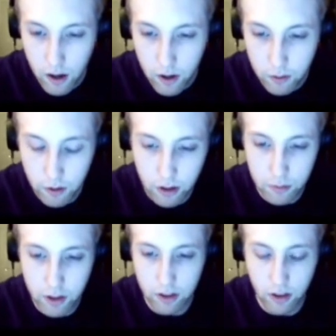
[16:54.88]
for some
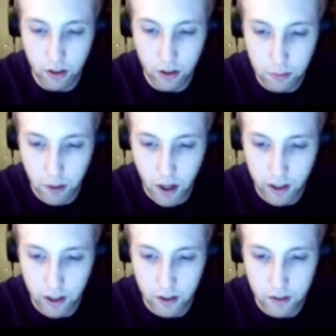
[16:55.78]
reason the
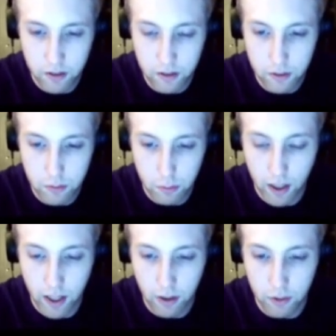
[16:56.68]
spotting
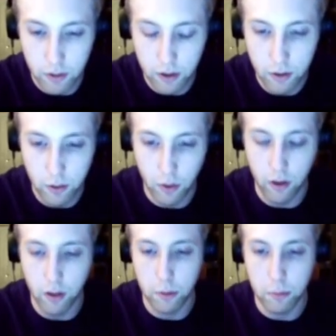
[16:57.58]
round, or
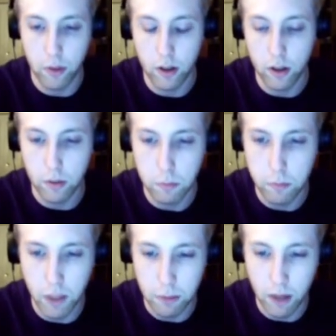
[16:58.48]
the
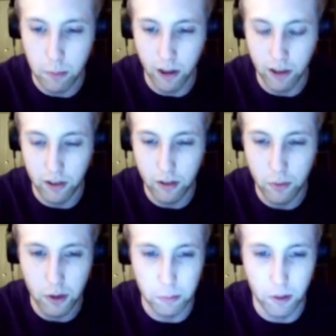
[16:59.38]
mini-map marker doesn't
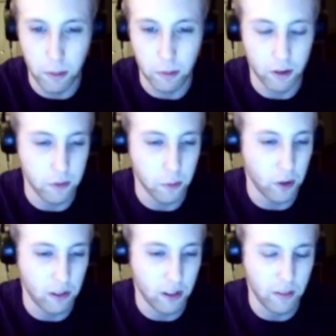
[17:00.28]
work properly for
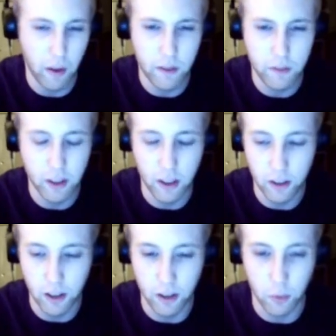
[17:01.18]
mortars. I'll have to take a
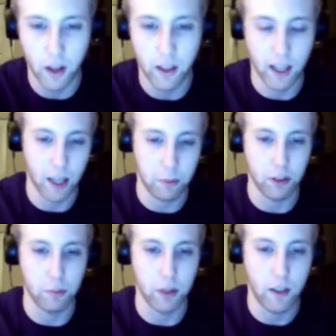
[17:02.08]
look into why that
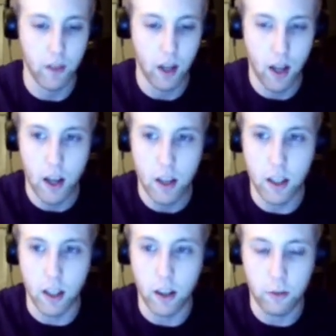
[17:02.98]
happens, but
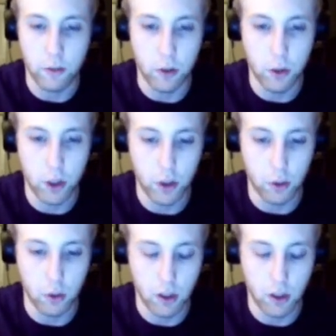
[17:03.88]
yeah, if you shoot,